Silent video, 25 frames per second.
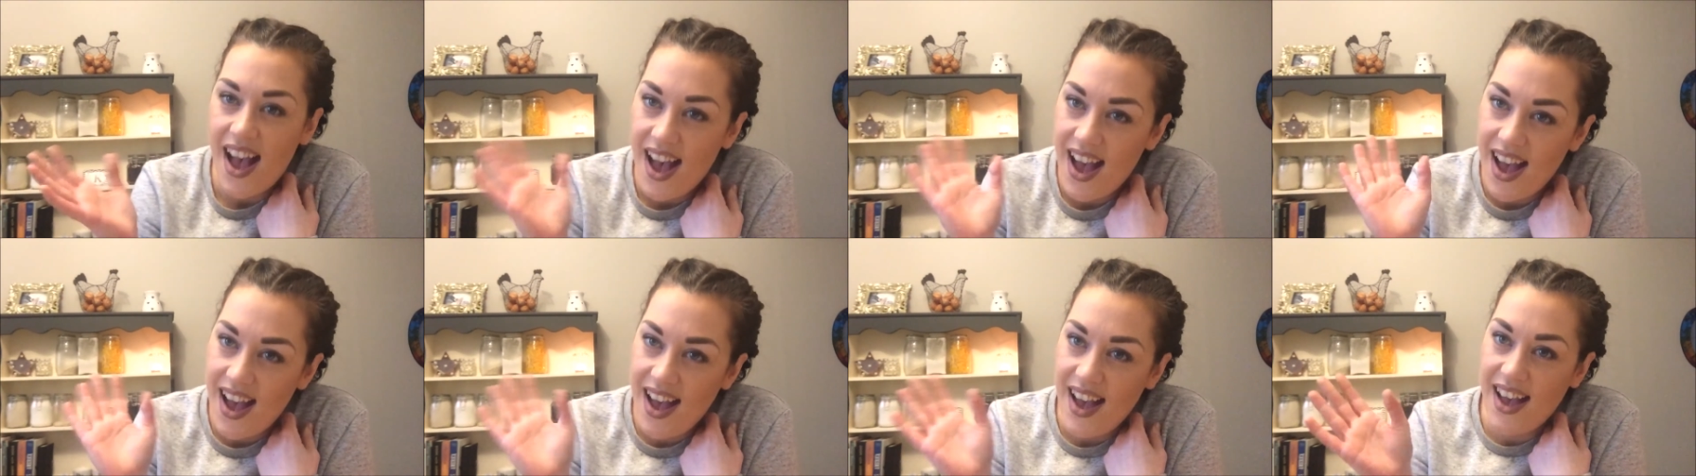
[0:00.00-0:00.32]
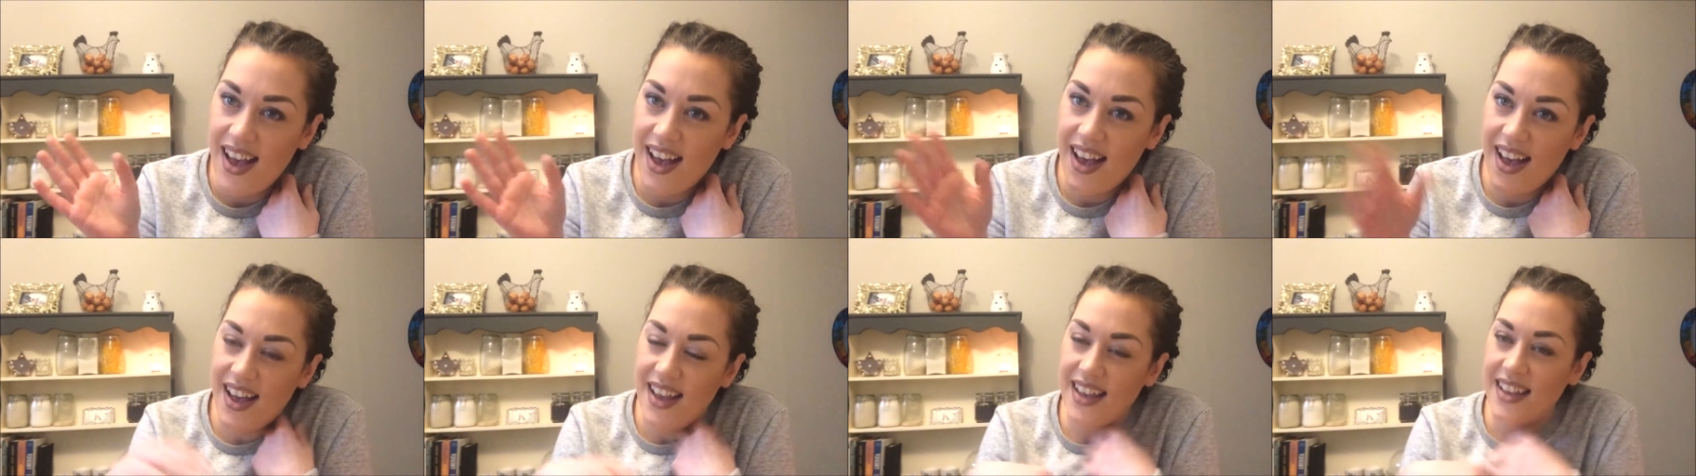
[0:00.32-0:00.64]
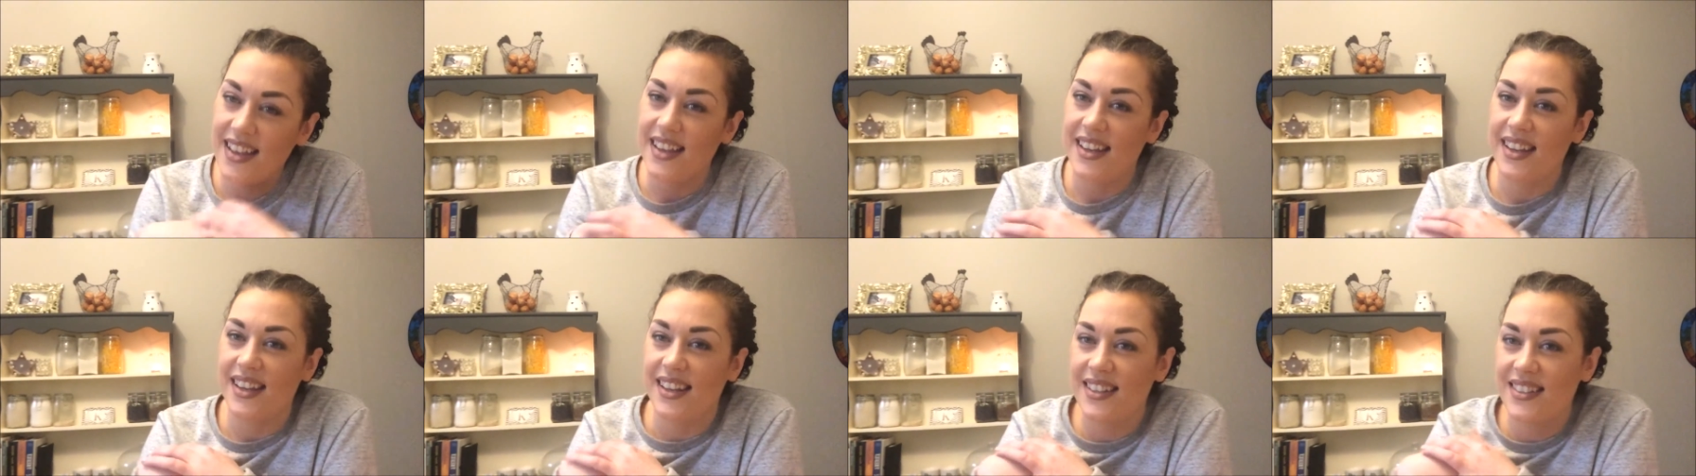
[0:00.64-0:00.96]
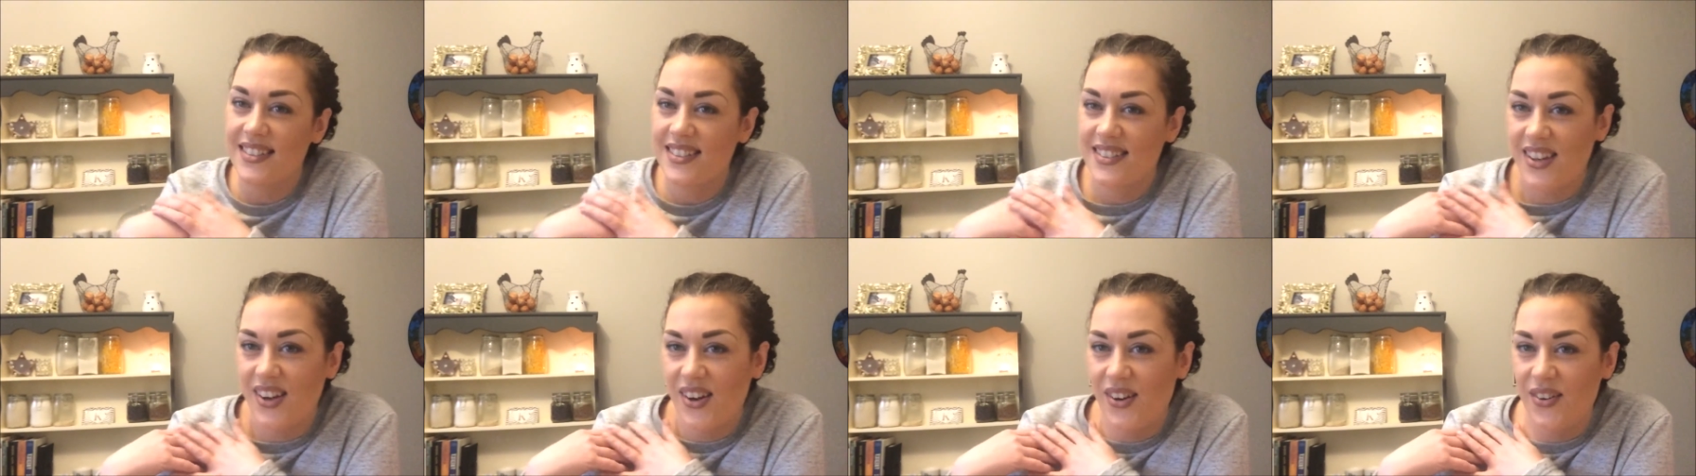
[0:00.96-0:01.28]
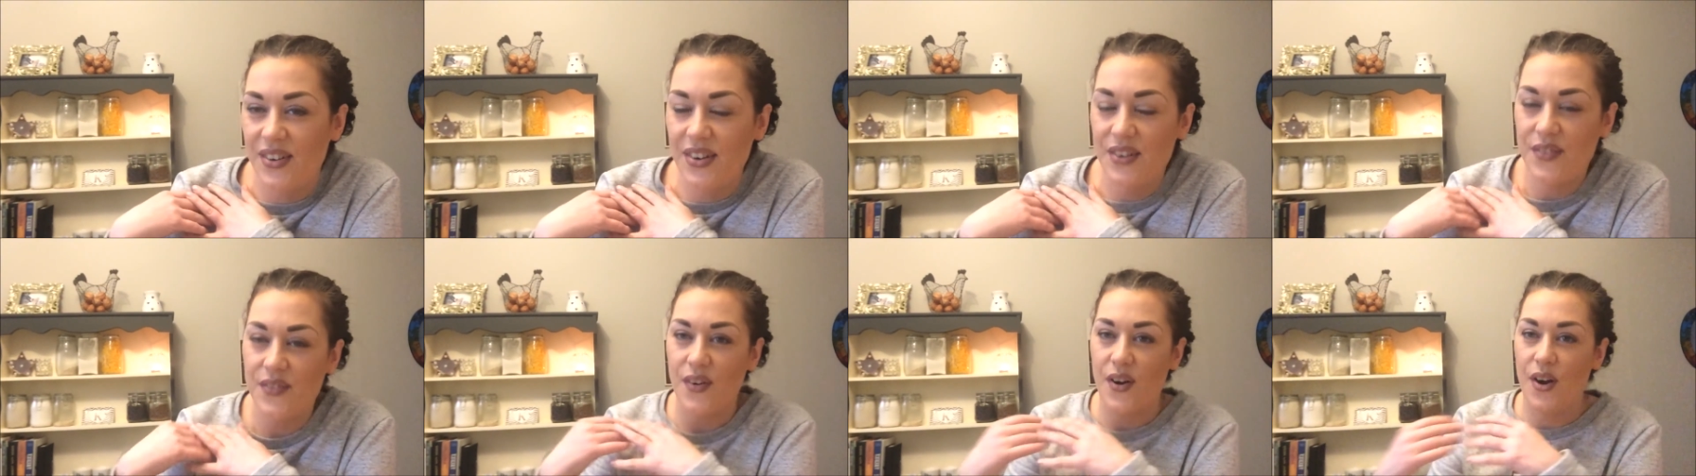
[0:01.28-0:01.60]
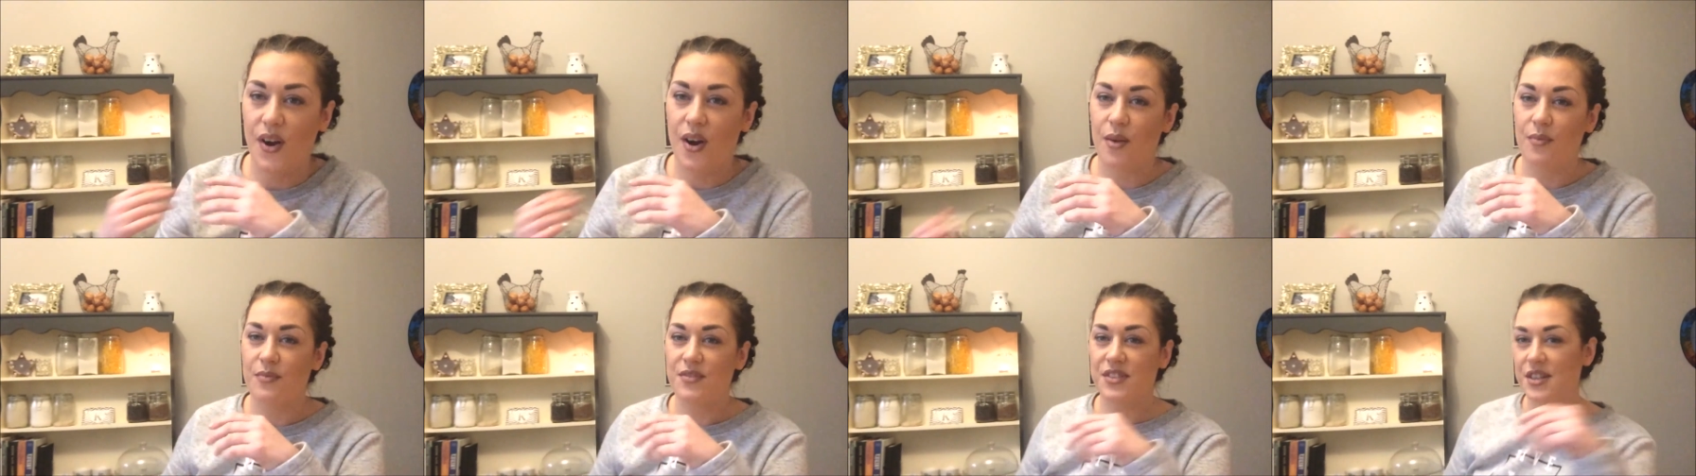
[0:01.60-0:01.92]
Hi, it's Tony
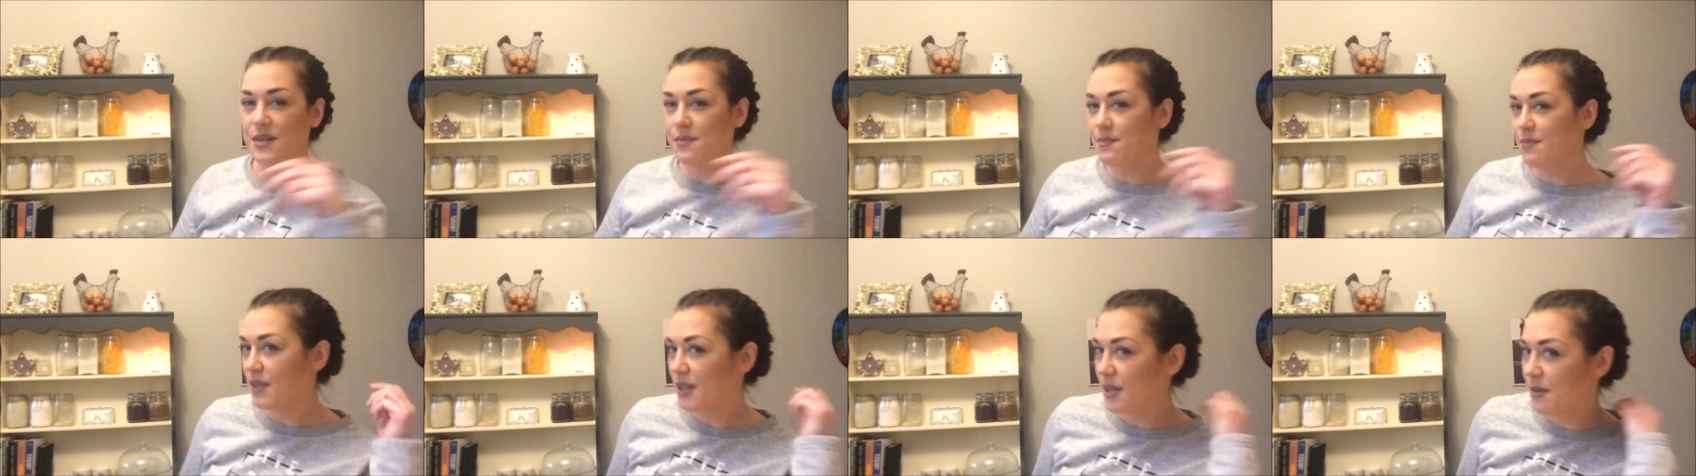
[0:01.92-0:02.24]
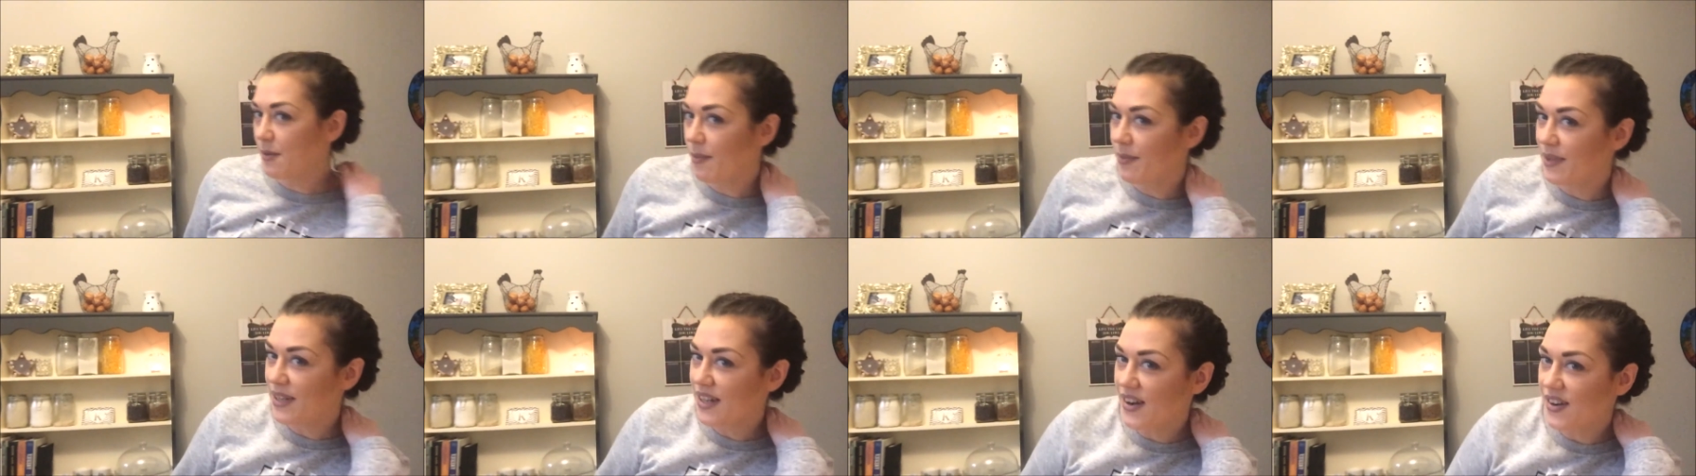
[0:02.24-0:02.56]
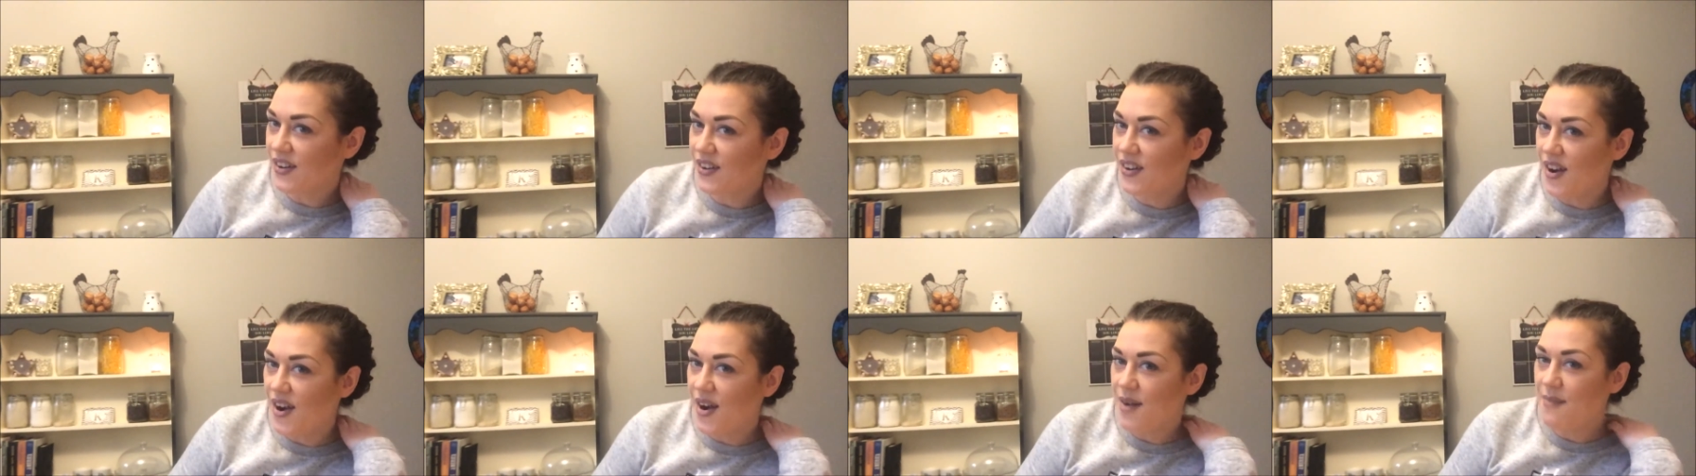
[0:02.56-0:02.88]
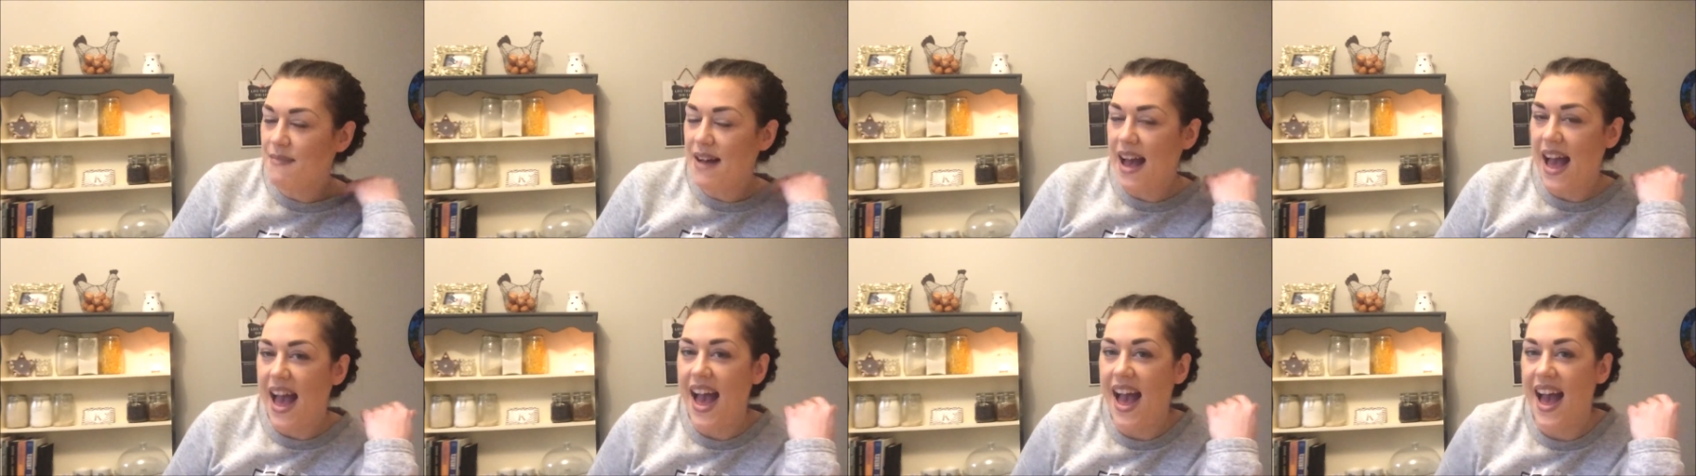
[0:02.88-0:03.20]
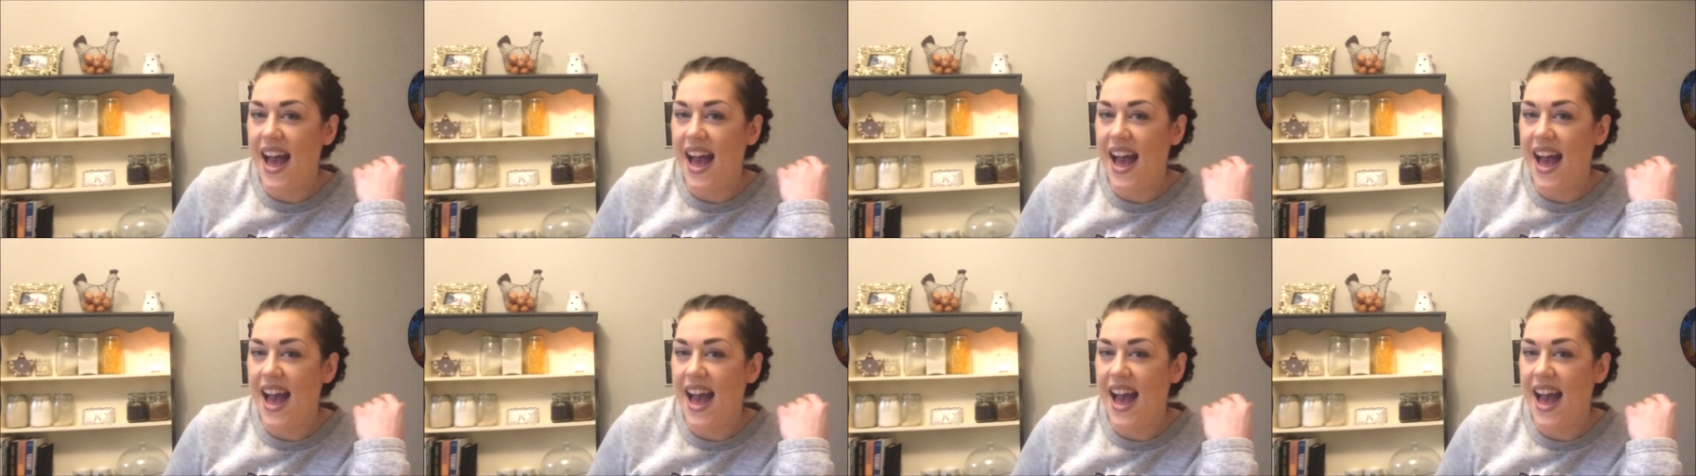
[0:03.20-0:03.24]
from GymBunnyWoman.com